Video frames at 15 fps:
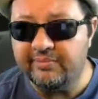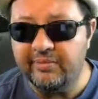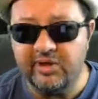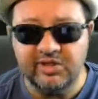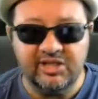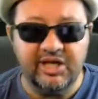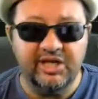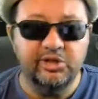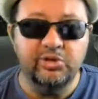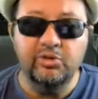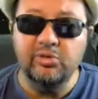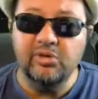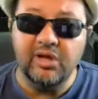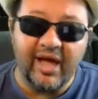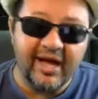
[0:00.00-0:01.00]
effect, because
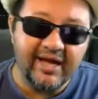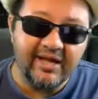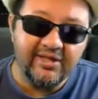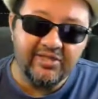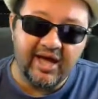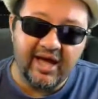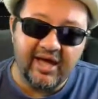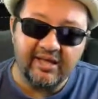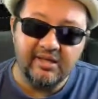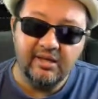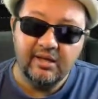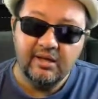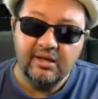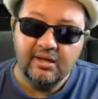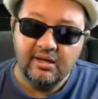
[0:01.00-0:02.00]
I do like
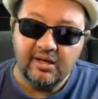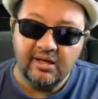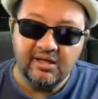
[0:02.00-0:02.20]
that